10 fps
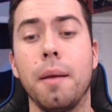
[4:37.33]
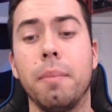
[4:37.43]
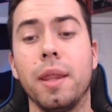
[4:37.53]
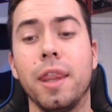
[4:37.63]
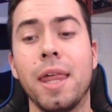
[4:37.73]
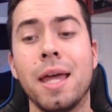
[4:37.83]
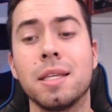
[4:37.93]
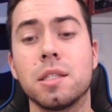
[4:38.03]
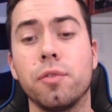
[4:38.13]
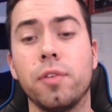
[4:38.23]
But that
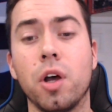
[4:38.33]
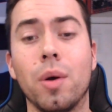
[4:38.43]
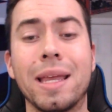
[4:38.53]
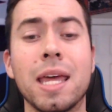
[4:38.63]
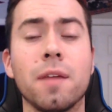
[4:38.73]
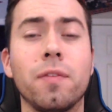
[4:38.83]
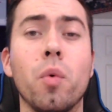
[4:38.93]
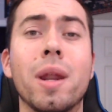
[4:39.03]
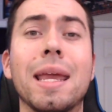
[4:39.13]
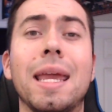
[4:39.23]
is the flow. Again, if you
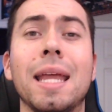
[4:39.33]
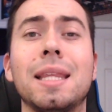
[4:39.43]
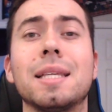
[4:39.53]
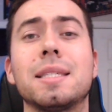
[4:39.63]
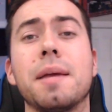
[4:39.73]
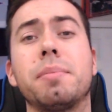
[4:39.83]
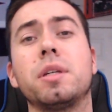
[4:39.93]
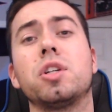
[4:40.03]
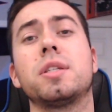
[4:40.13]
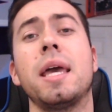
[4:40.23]
want to get this
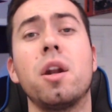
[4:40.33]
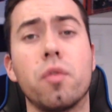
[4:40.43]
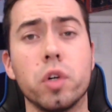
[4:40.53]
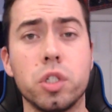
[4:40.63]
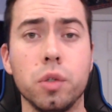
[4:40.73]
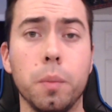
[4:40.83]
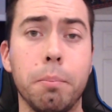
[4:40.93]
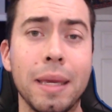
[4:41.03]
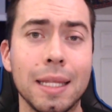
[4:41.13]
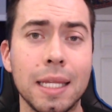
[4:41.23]
template, just head over to
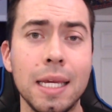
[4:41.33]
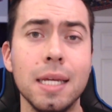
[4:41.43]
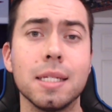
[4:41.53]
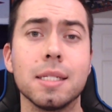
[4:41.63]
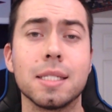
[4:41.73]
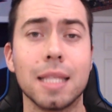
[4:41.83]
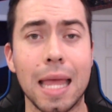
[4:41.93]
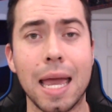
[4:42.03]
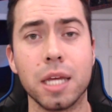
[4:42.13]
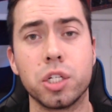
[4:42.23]
bit.ly
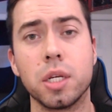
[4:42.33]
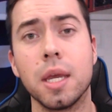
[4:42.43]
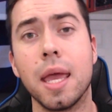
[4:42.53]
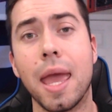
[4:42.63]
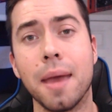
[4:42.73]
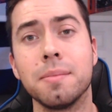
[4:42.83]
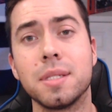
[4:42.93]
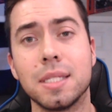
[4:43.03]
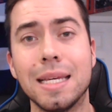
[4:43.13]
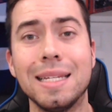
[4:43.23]
slash
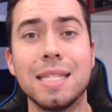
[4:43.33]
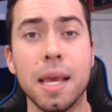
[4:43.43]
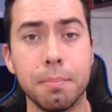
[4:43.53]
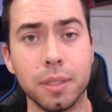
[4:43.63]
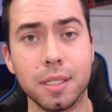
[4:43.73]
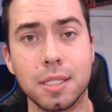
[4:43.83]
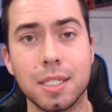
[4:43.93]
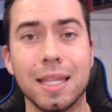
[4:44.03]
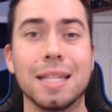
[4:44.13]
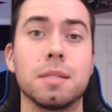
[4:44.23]
MC
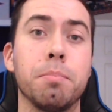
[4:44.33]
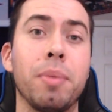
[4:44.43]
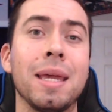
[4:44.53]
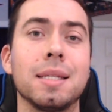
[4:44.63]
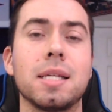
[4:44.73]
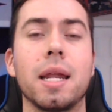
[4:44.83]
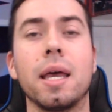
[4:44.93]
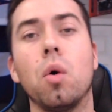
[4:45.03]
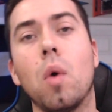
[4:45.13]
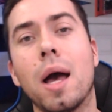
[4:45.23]
templates. That's
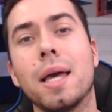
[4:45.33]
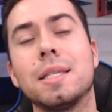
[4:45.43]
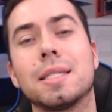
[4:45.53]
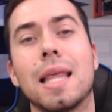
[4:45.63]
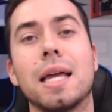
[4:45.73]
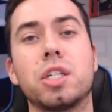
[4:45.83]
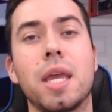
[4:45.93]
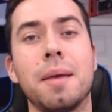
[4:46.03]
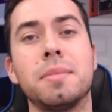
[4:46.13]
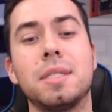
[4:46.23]
bit.ly slash
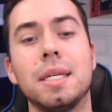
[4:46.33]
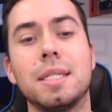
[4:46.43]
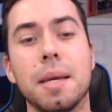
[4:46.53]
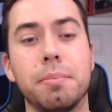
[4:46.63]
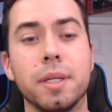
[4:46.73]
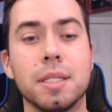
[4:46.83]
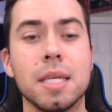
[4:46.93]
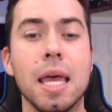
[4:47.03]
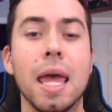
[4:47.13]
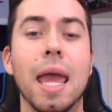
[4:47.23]
MC templates.
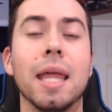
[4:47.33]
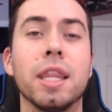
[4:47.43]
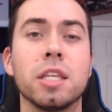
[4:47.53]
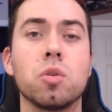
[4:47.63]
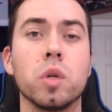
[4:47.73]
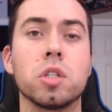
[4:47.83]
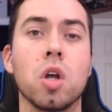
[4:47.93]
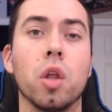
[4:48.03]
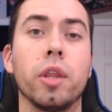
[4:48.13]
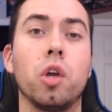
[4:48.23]
And this one is
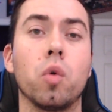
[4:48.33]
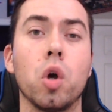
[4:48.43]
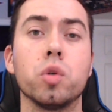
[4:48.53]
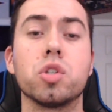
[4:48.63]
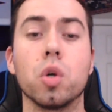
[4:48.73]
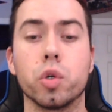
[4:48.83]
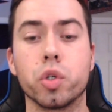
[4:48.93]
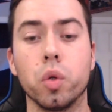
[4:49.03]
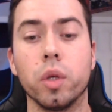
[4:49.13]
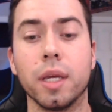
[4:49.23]
called the Grow
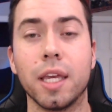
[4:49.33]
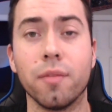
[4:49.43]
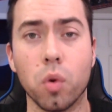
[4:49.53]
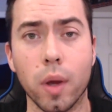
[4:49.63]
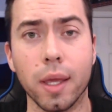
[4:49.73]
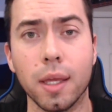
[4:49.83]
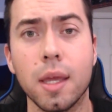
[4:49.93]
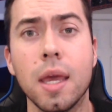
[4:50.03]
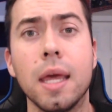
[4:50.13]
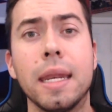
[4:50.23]
Social Giveaway.
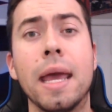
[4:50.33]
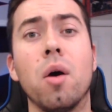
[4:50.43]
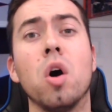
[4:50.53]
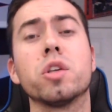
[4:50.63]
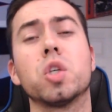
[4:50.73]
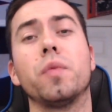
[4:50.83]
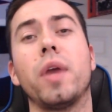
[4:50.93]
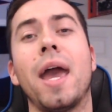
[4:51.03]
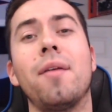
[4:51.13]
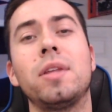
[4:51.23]
Now, also, if
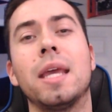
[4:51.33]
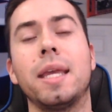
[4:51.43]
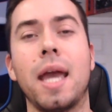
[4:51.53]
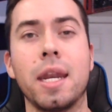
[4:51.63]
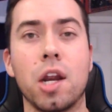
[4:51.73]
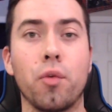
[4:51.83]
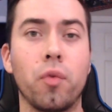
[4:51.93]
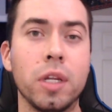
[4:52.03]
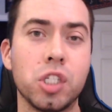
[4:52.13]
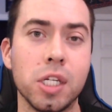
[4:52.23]
you haven't yet gotten our
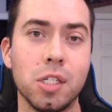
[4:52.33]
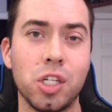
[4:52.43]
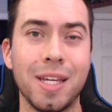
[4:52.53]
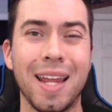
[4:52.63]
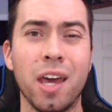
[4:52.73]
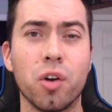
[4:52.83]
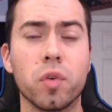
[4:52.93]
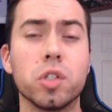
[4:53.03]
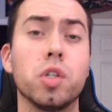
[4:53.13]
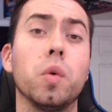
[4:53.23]
free cheat sheet, head
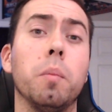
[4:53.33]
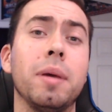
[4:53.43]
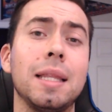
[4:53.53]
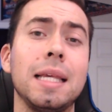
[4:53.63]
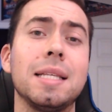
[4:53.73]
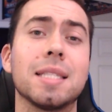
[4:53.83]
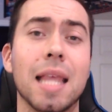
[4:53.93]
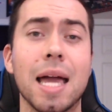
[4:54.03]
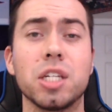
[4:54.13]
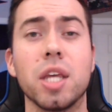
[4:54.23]
over to bit.ly
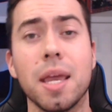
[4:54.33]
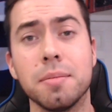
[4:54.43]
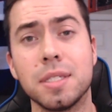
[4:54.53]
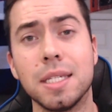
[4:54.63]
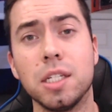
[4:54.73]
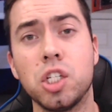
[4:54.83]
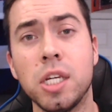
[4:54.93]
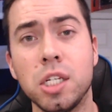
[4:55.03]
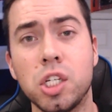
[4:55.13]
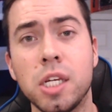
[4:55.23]
slash MC
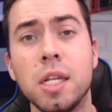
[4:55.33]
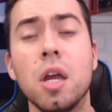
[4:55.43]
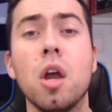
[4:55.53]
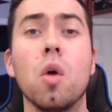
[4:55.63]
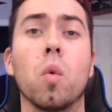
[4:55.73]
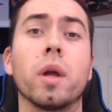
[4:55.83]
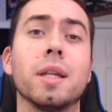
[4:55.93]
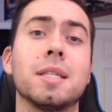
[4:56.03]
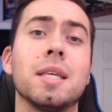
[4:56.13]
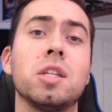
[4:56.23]
cheat sheet. We're going
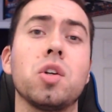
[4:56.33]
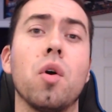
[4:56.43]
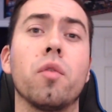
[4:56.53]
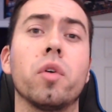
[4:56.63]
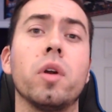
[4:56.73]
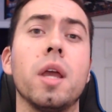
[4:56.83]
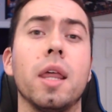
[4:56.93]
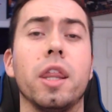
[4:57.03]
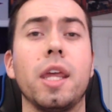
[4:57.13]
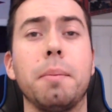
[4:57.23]
to send you over
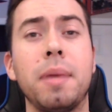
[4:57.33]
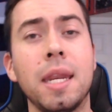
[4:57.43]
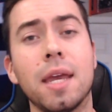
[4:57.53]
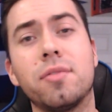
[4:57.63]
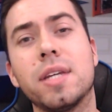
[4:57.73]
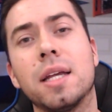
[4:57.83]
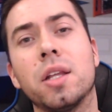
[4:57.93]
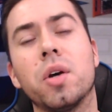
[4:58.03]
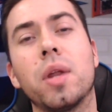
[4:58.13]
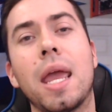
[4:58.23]
the PDF
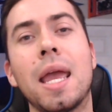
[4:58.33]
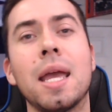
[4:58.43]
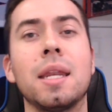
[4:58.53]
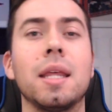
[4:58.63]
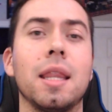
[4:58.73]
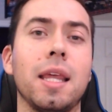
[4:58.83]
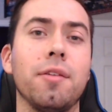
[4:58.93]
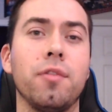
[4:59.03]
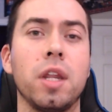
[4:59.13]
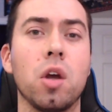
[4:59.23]
download and the
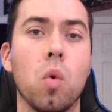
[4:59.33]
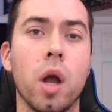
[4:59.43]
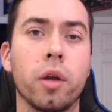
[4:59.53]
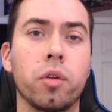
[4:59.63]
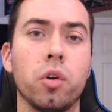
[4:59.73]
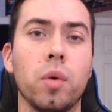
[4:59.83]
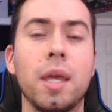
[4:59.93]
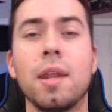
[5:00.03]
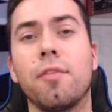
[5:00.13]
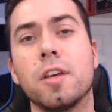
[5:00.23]
video walkthrough
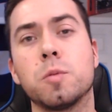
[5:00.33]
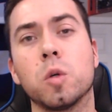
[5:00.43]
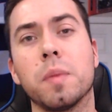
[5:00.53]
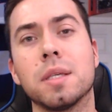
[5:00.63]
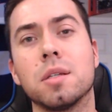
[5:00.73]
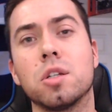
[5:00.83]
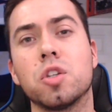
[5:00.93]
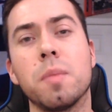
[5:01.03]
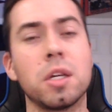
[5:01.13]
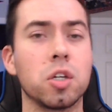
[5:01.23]
in a Facebook message.
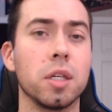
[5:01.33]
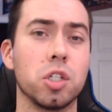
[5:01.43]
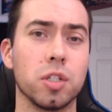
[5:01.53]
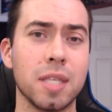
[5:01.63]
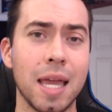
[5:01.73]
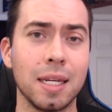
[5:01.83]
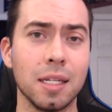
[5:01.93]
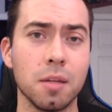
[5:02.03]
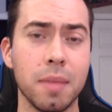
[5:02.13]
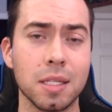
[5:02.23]
So make sure that you're signed
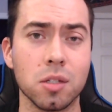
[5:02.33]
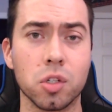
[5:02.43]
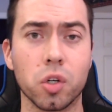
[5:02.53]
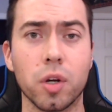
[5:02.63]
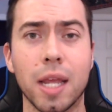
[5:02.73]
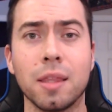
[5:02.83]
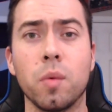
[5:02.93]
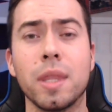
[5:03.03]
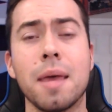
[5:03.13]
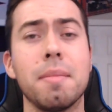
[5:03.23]
into Messenger. And then
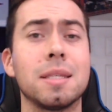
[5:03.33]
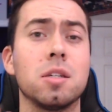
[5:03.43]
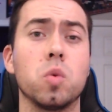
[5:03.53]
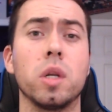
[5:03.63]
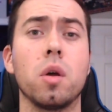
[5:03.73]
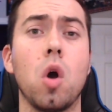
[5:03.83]
when that message window